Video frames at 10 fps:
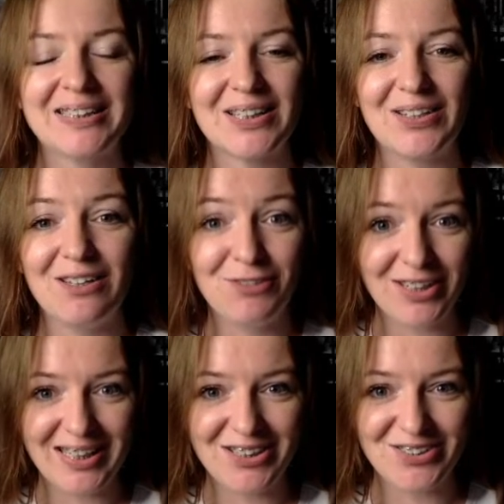So if
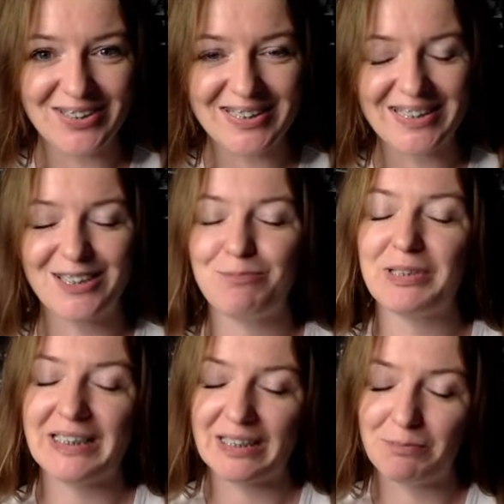you're interested to
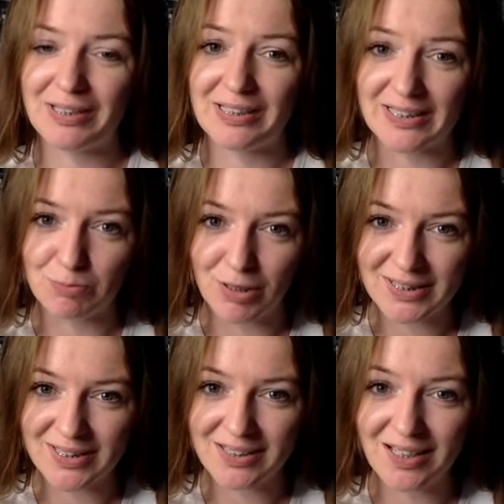participate in this
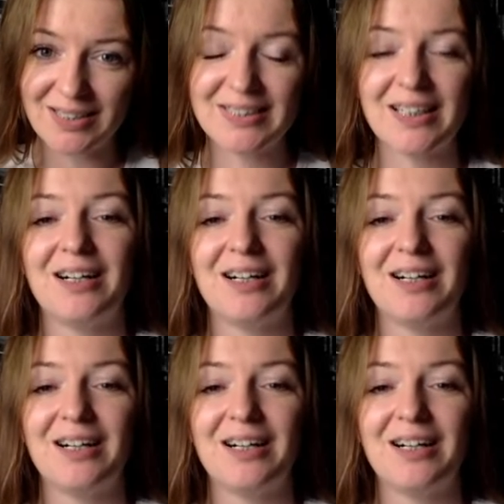masterclass,